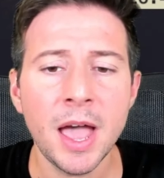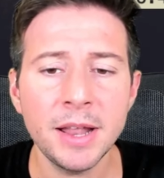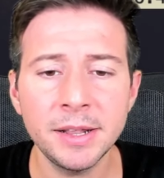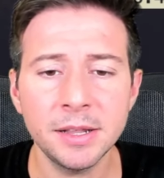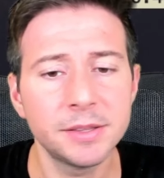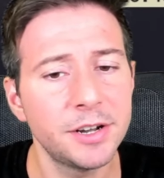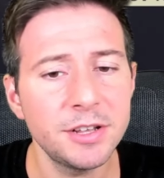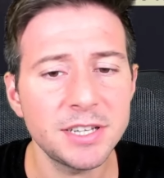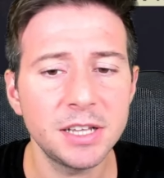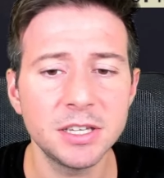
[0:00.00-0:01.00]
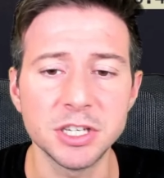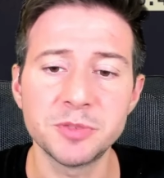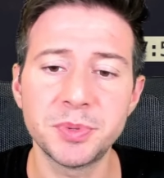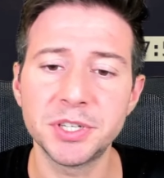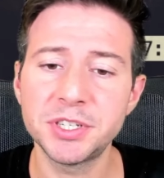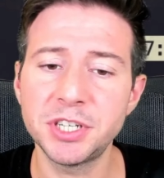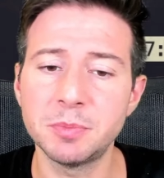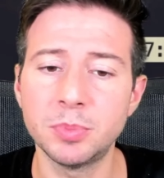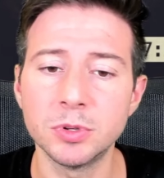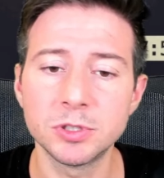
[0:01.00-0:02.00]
And the result is pretty simple.